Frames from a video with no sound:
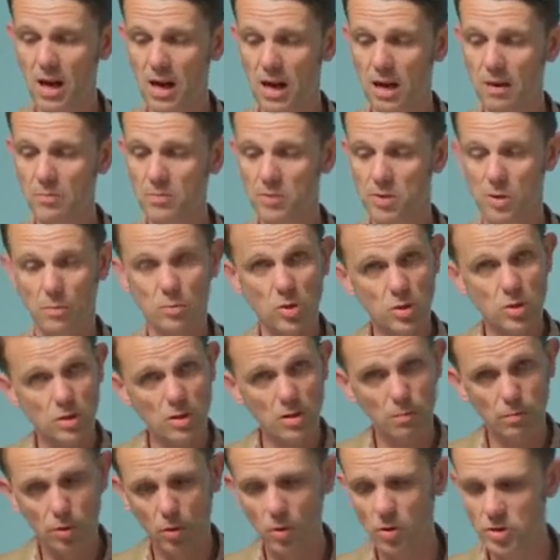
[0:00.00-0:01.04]
So I'm just
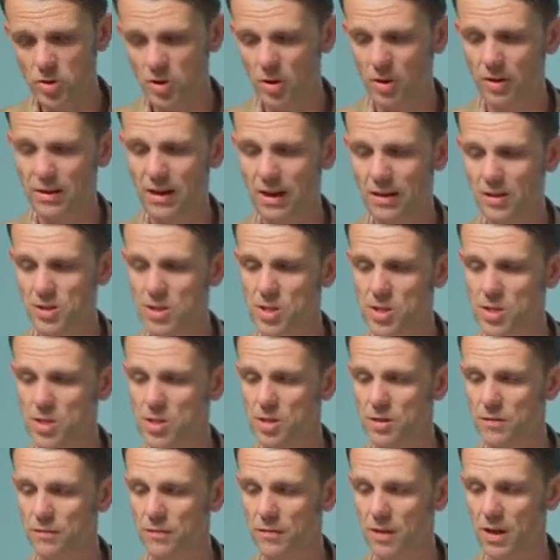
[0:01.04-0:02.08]
going to pause our
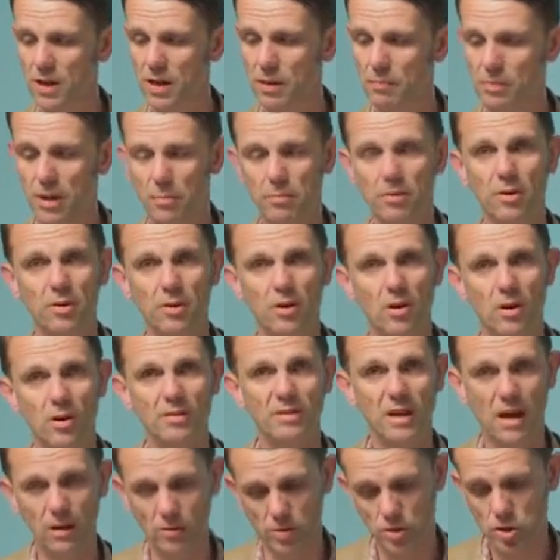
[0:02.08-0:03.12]
analysis of Pepper and
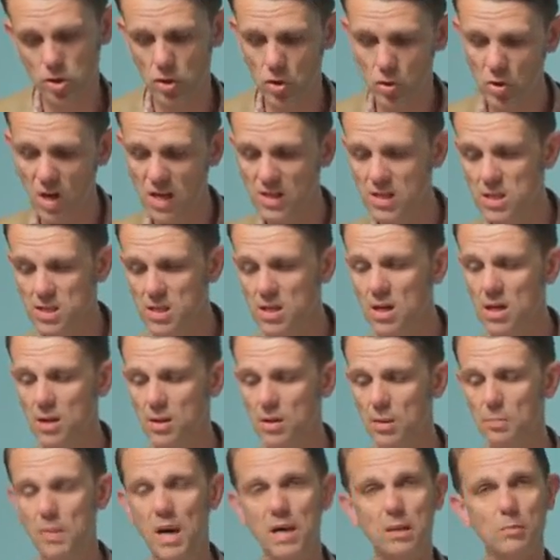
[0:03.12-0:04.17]
Hart there and stress
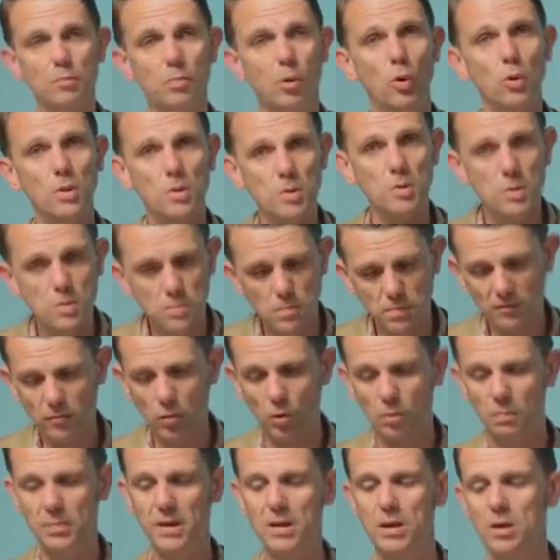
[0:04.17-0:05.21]
the main points
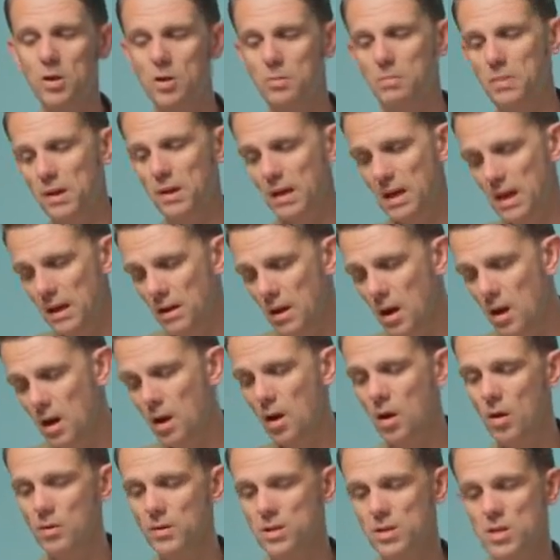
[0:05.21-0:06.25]
before picking up again
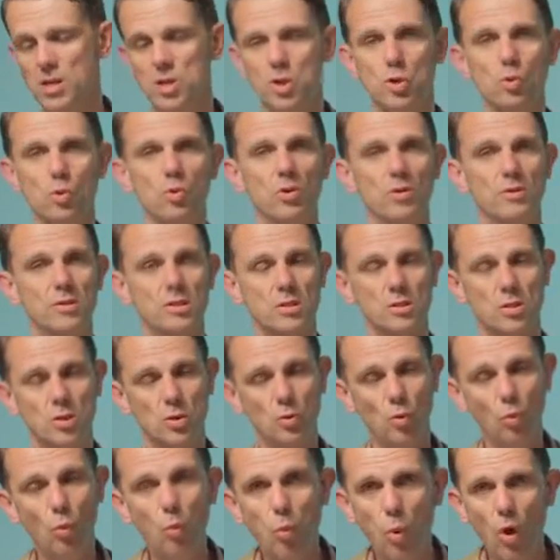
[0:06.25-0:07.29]
on this issue as
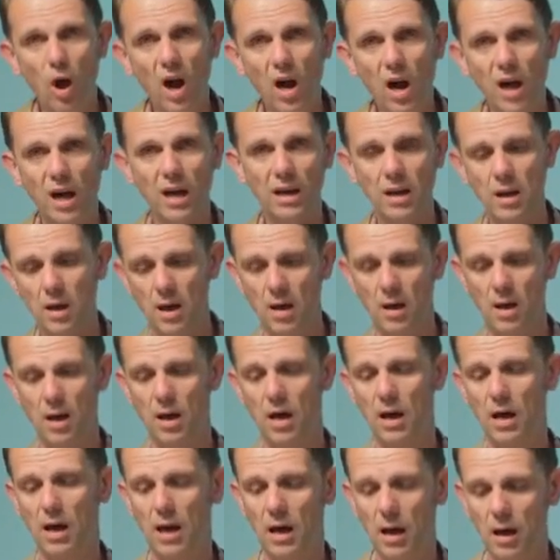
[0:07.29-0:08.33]
to why
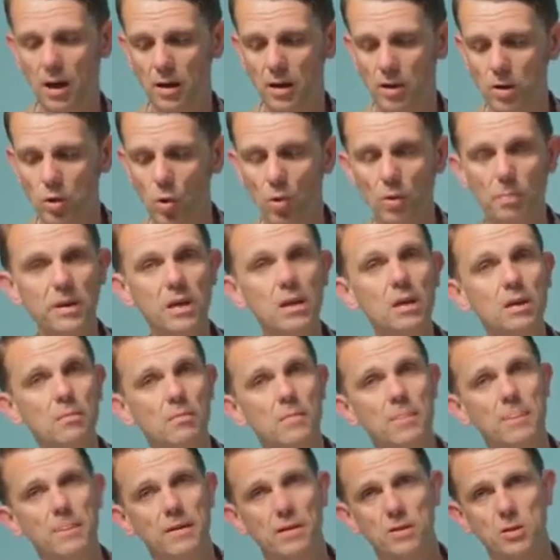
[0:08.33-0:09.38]

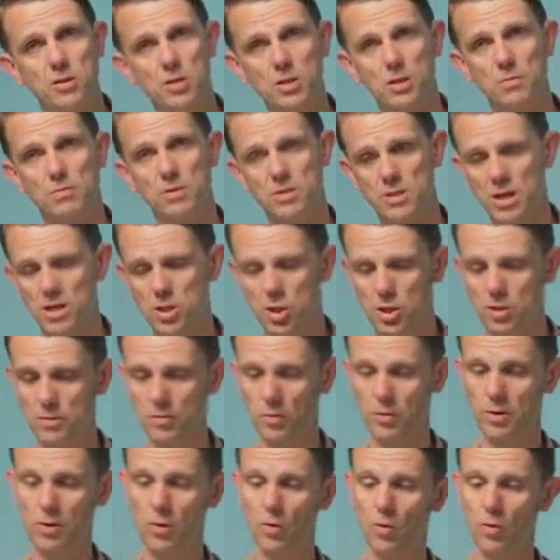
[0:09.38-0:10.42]
European
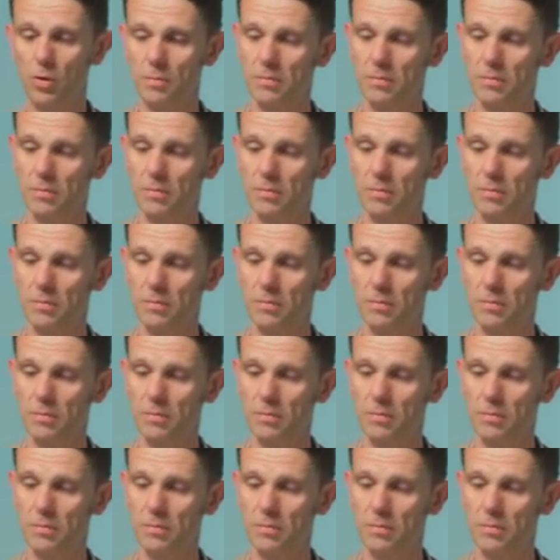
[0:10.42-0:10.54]
interpretation, or